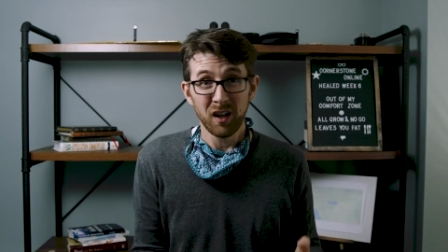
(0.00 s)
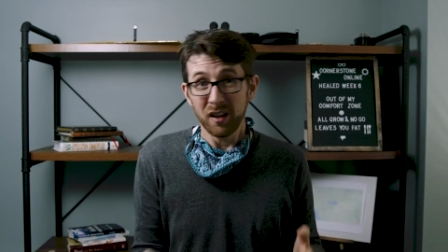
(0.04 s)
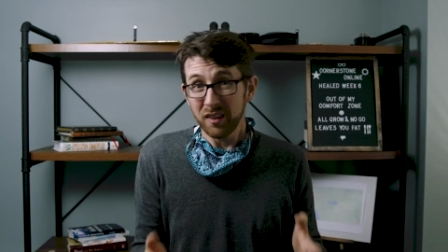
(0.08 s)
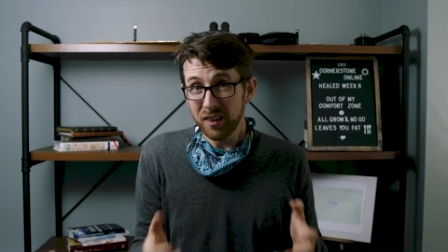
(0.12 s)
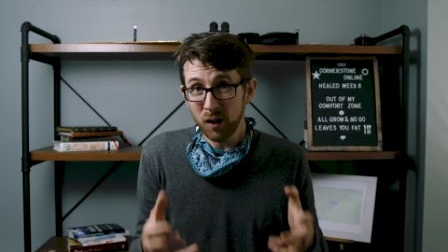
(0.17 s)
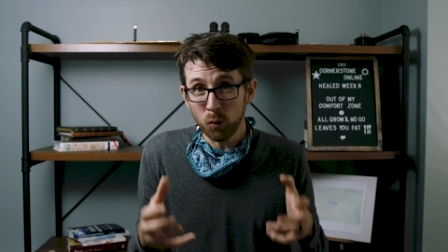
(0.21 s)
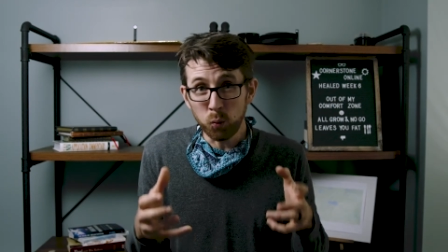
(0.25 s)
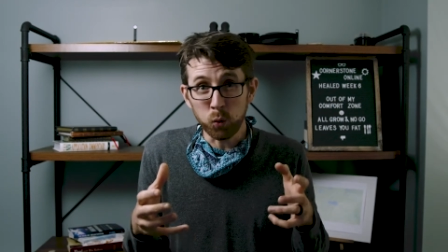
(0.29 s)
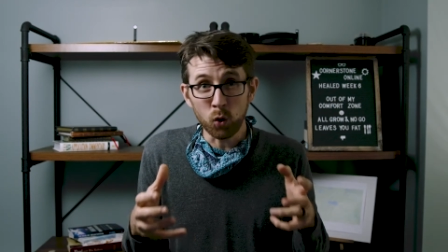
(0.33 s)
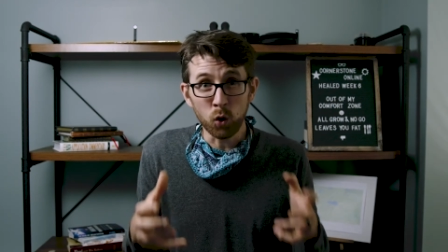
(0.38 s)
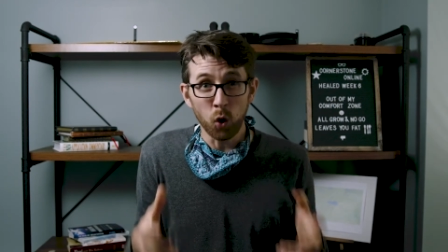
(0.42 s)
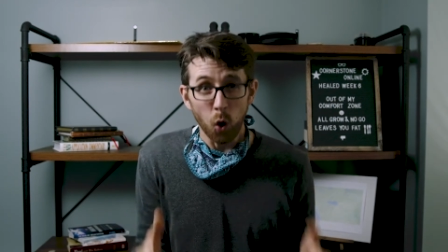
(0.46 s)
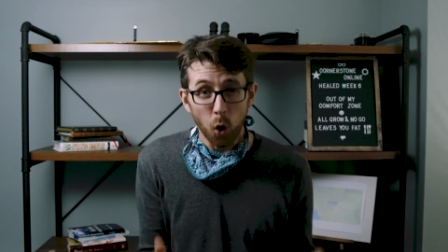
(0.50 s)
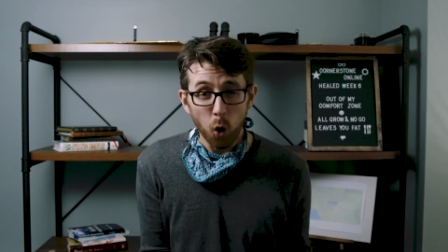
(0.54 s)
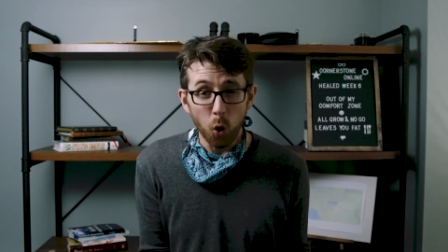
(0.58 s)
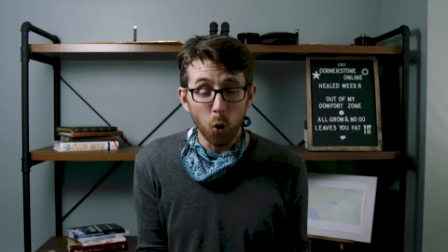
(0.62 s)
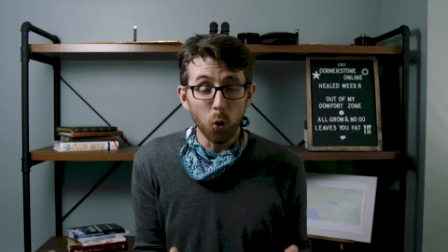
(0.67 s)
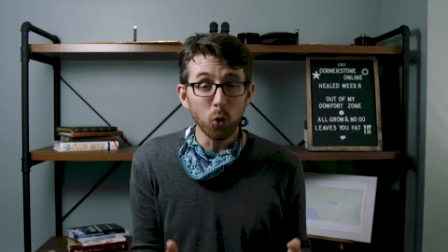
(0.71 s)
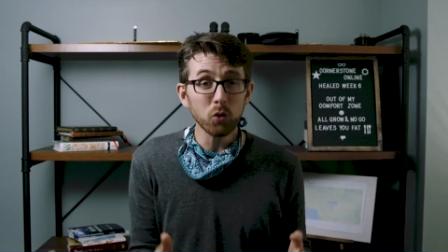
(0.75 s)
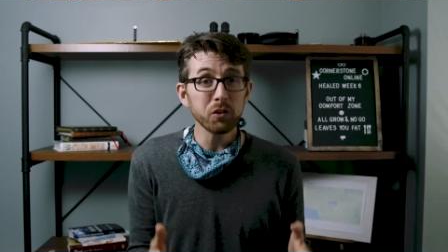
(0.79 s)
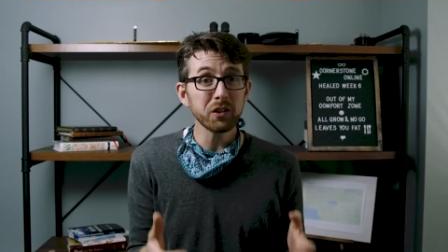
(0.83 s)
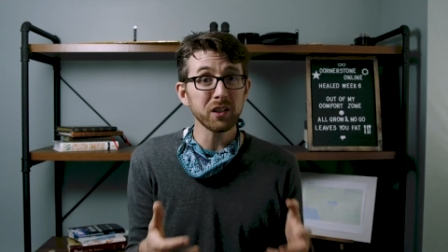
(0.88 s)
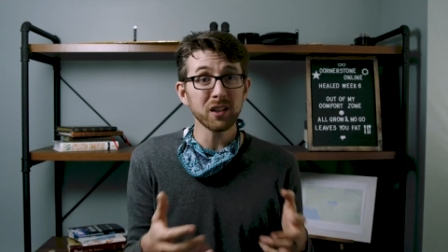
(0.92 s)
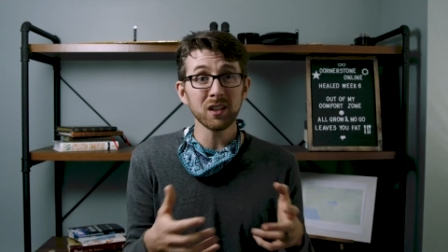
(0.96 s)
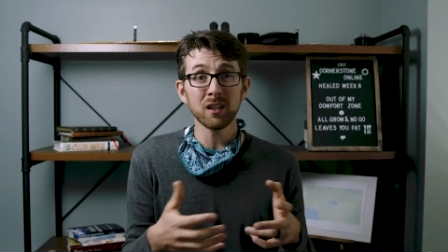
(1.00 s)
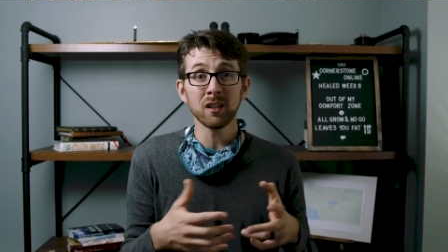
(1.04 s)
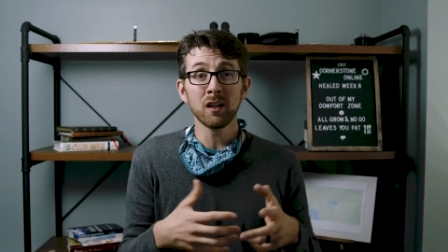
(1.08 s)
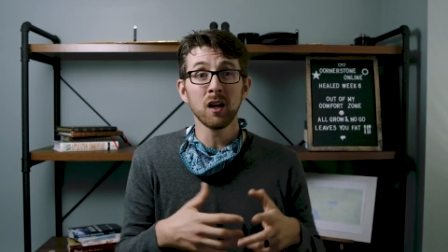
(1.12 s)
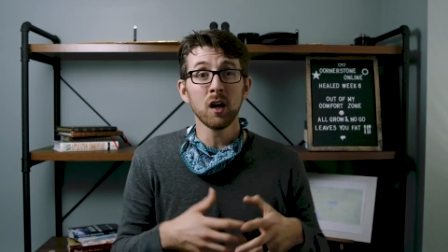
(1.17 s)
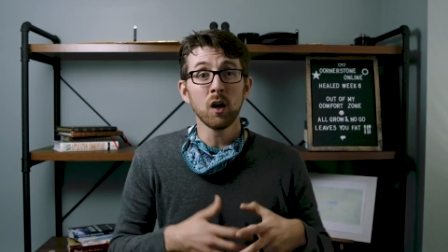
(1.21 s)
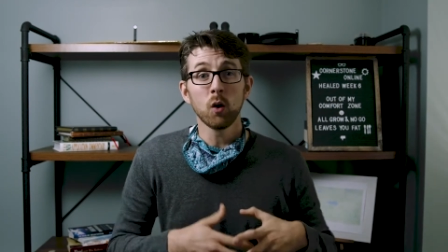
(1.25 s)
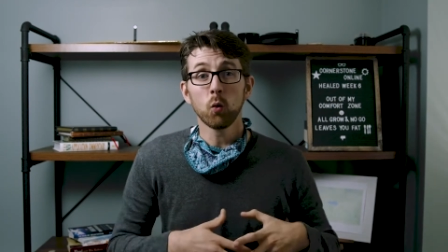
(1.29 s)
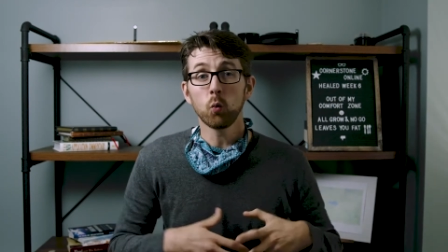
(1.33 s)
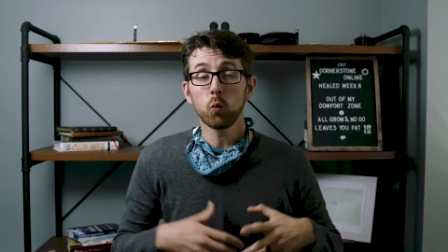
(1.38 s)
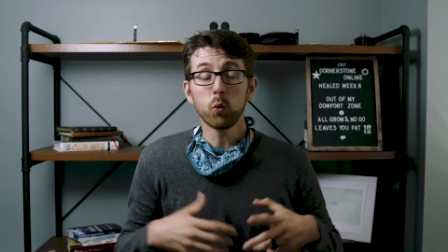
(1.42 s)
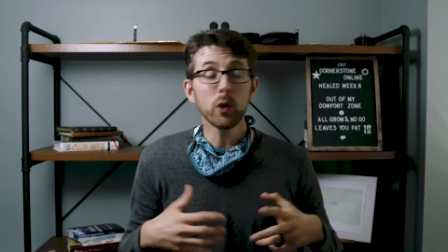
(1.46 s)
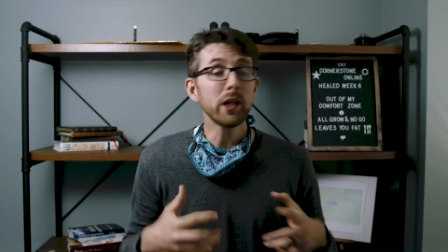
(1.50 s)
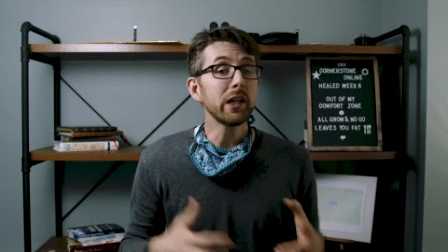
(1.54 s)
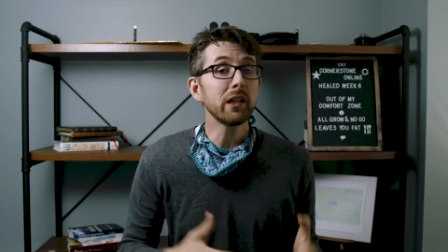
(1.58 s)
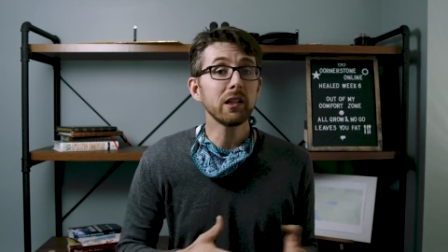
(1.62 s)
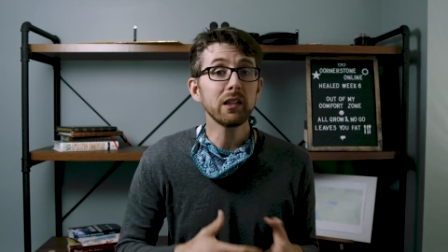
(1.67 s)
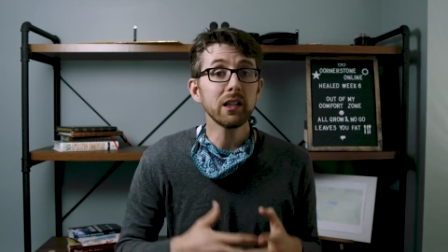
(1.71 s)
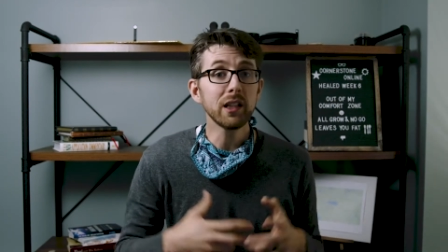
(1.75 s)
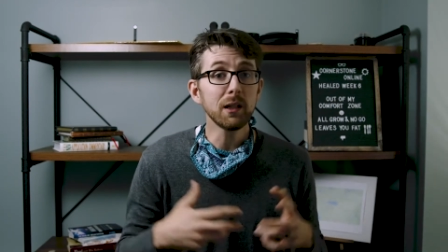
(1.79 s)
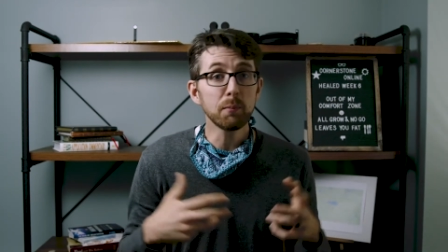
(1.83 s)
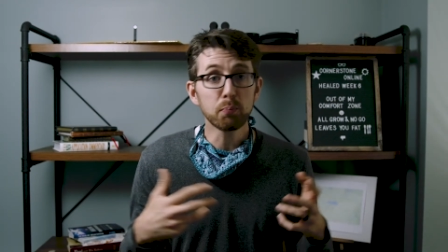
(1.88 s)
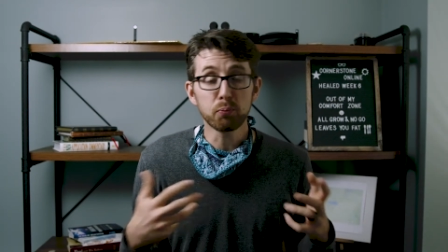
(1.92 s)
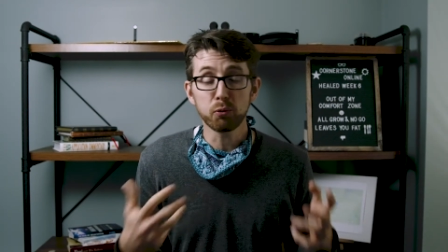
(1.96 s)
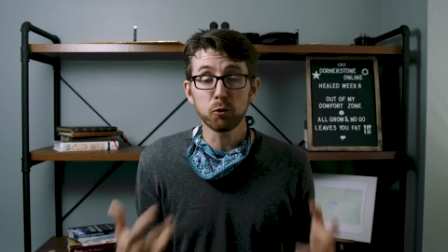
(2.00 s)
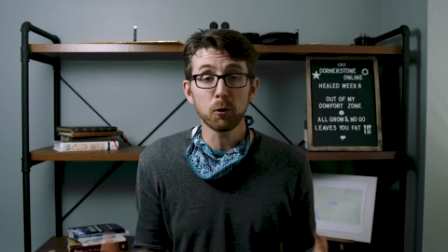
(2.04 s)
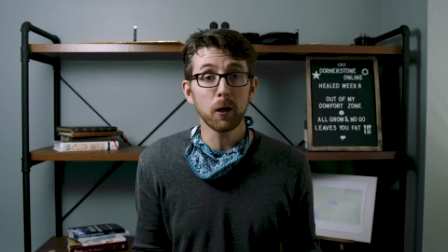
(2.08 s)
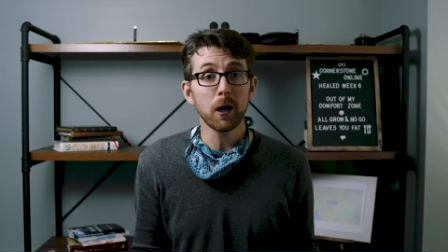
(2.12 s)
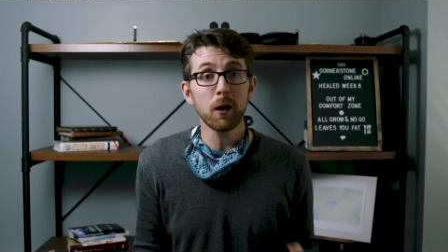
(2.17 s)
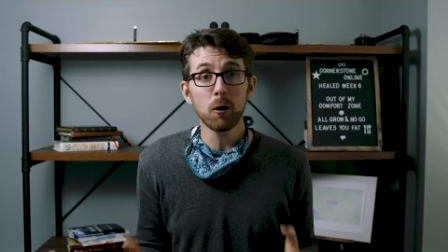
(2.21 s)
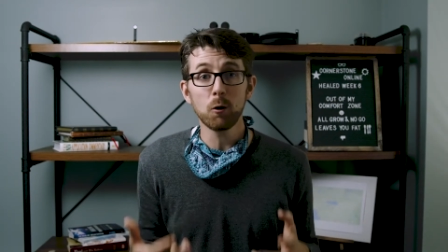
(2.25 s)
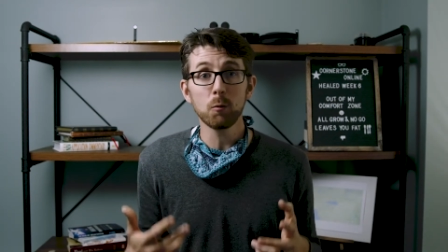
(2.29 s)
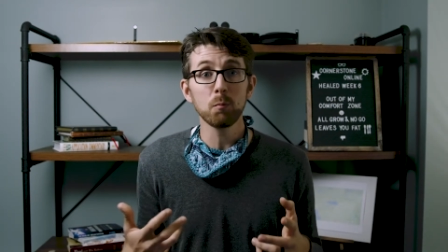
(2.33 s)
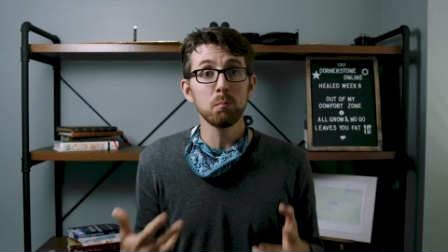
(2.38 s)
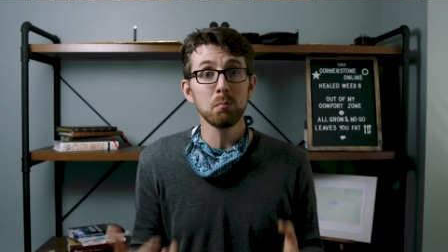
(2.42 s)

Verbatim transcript: That we're holding weekly prayer